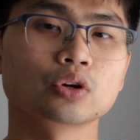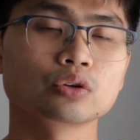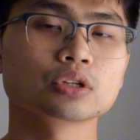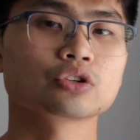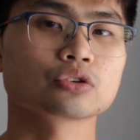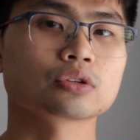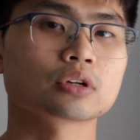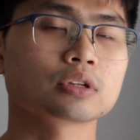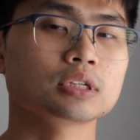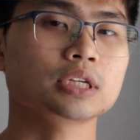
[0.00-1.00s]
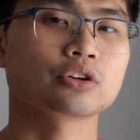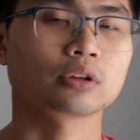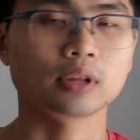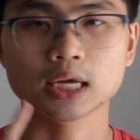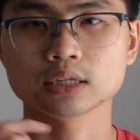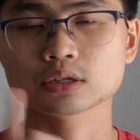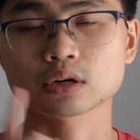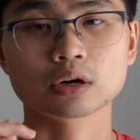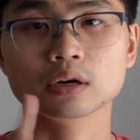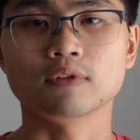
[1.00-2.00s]
notice you'll start to see your lens
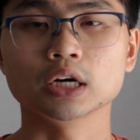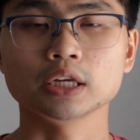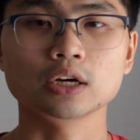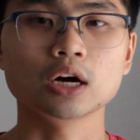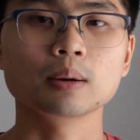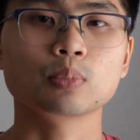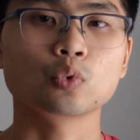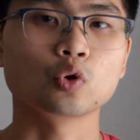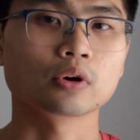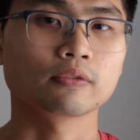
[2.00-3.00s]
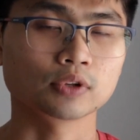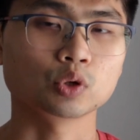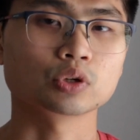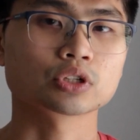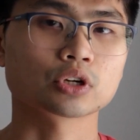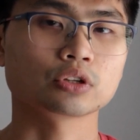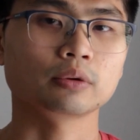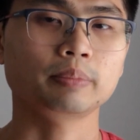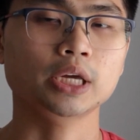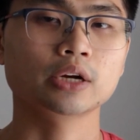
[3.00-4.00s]
start bogging up or floaters start to
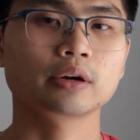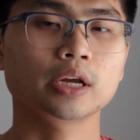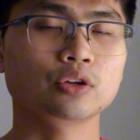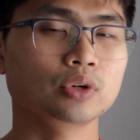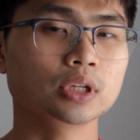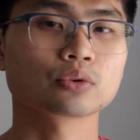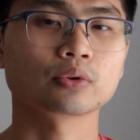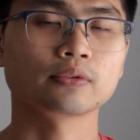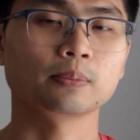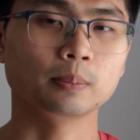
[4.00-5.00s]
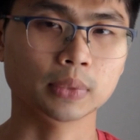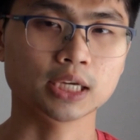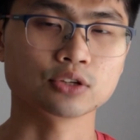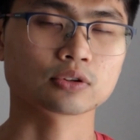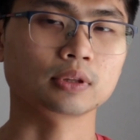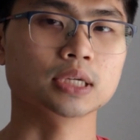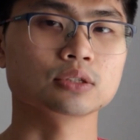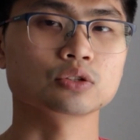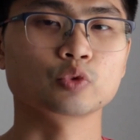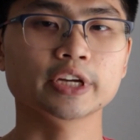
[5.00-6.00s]
appear and you need to Place your
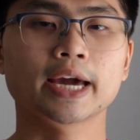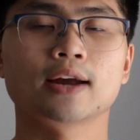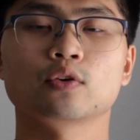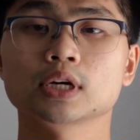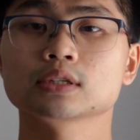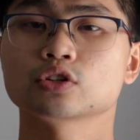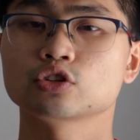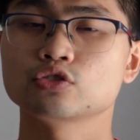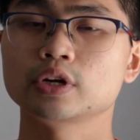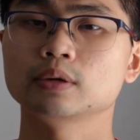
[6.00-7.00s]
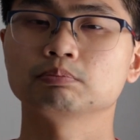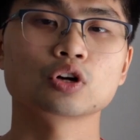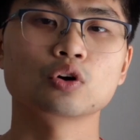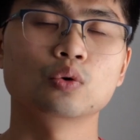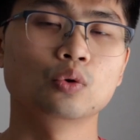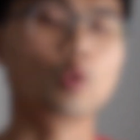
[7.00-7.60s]
lenses with cataract surgery. So